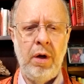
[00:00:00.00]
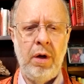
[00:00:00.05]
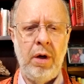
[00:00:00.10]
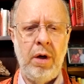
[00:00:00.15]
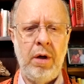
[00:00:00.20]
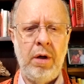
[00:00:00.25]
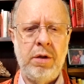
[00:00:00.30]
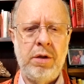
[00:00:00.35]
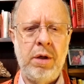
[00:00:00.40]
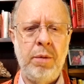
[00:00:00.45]

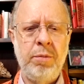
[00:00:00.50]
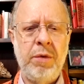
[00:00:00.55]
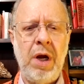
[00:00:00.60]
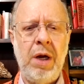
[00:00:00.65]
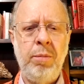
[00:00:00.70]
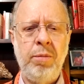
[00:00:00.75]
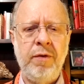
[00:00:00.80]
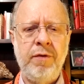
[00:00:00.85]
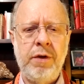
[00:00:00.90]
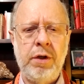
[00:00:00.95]
some type
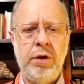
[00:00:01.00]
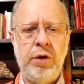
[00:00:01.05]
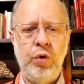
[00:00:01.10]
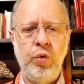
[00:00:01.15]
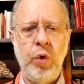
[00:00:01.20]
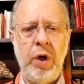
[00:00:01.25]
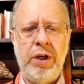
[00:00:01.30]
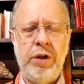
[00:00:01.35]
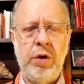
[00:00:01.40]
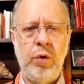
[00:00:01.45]
of
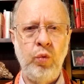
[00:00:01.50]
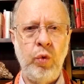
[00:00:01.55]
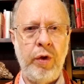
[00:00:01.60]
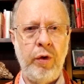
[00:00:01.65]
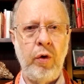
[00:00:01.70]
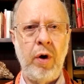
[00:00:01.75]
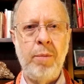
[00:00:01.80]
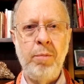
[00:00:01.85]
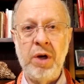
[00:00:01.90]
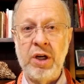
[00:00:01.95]
situation, whether
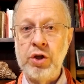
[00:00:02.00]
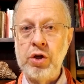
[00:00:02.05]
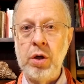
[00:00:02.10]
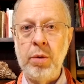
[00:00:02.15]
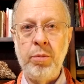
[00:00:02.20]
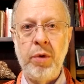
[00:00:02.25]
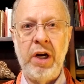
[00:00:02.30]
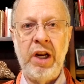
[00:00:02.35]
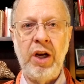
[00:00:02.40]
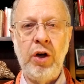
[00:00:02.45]
I met
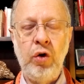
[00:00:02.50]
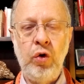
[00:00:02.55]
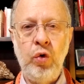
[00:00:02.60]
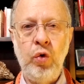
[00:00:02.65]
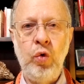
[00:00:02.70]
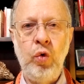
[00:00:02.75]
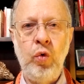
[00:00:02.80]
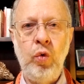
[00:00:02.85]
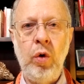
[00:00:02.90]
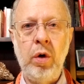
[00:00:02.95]
somebody
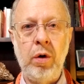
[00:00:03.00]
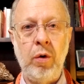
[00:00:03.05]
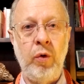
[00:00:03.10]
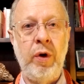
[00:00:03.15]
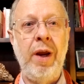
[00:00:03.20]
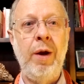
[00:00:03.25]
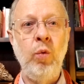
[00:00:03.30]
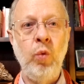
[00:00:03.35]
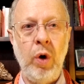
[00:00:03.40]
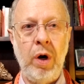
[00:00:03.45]
new, okay,
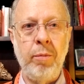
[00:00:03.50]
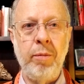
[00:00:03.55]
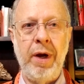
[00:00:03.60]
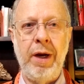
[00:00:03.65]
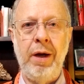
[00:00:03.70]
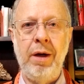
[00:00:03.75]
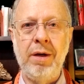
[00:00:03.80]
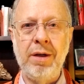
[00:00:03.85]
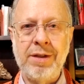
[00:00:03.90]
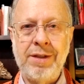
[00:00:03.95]
what am I
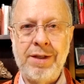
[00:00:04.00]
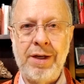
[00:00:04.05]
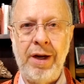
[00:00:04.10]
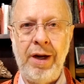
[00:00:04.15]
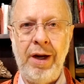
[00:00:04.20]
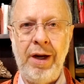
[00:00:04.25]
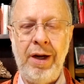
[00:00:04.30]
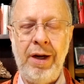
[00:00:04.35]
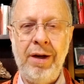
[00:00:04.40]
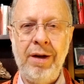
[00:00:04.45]
going to
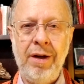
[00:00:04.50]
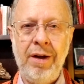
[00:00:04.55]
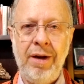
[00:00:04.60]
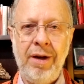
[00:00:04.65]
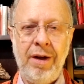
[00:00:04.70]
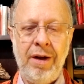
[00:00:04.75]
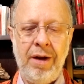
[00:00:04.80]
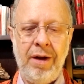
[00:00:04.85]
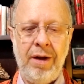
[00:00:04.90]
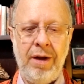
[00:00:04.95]
say?
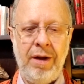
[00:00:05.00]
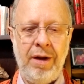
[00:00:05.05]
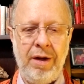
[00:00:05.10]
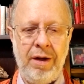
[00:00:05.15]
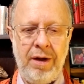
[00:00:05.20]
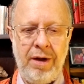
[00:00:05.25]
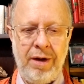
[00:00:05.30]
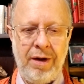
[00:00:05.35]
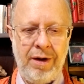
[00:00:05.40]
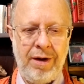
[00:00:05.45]

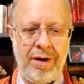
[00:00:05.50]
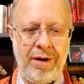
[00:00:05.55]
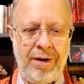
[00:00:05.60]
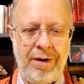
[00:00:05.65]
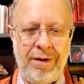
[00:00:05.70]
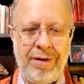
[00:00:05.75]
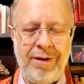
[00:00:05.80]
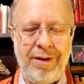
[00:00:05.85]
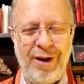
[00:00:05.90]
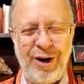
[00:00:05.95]

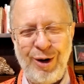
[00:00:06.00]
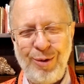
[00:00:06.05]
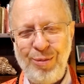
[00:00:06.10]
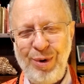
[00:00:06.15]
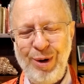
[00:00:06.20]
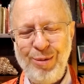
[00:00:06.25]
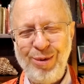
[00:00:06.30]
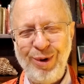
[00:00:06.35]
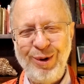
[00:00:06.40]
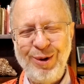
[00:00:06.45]
A lot of
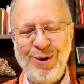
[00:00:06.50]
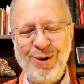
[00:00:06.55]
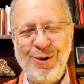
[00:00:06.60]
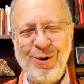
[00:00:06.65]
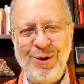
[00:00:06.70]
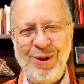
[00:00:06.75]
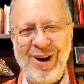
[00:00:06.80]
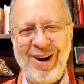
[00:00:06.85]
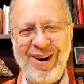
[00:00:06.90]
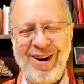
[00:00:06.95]
people know
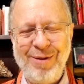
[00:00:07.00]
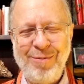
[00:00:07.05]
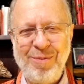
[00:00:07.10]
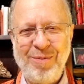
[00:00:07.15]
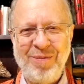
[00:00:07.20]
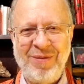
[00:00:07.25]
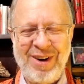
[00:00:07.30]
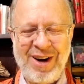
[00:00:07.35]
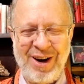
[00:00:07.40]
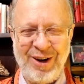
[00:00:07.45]
that I'm
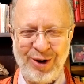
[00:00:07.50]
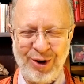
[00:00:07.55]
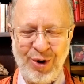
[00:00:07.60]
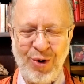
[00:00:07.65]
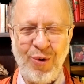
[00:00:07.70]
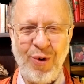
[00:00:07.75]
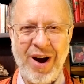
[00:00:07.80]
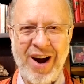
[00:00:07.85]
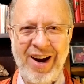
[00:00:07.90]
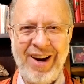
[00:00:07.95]
kind of
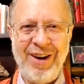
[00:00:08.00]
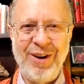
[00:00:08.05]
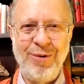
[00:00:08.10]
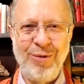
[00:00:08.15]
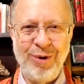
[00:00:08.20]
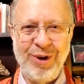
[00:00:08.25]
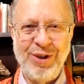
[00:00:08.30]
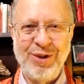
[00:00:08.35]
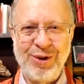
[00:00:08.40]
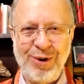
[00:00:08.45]
quiet and
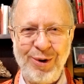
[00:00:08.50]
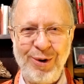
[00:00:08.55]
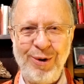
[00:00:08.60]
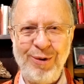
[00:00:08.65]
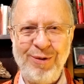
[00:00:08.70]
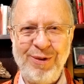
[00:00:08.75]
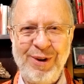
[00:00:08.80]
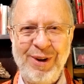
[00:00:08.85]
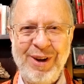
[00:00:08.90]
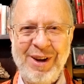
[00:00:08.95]

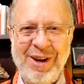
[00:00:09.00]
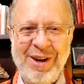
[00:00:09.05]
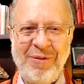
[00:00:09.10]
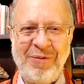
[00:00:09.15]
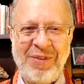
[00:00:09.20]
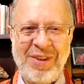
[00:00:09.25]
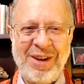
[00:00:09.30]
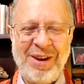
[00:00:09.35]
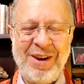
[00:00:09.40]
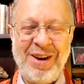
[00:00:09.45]
reserved,
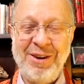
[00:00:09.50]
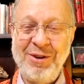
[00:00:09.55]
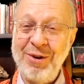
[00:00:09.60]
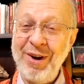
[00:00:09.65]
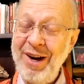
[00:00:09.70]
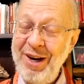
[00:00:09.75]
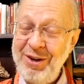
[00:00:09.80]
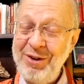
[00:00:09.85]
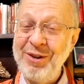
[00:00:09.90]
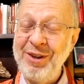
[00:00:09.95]
and so I
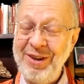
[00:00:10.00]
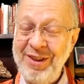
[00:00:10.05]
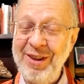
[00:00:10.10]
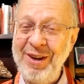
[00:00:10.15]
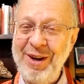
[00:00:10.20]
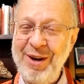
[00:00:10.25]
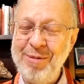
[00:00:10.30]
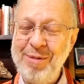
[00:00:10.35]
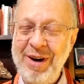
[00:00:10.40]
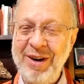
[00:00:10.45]
actually think
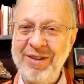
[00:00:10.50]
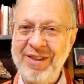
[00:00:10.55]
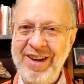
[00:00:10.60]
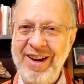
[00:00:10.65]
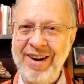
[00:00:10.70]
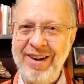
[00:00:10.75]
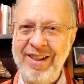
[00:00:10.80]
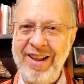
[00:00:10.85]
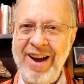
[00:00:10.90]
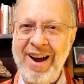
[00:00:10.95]
about that a
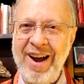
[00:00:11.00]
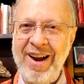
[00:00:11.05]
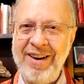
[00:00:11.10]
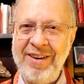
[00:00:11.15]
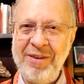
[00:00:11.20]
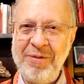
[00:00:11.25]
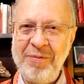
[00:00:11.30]
lot.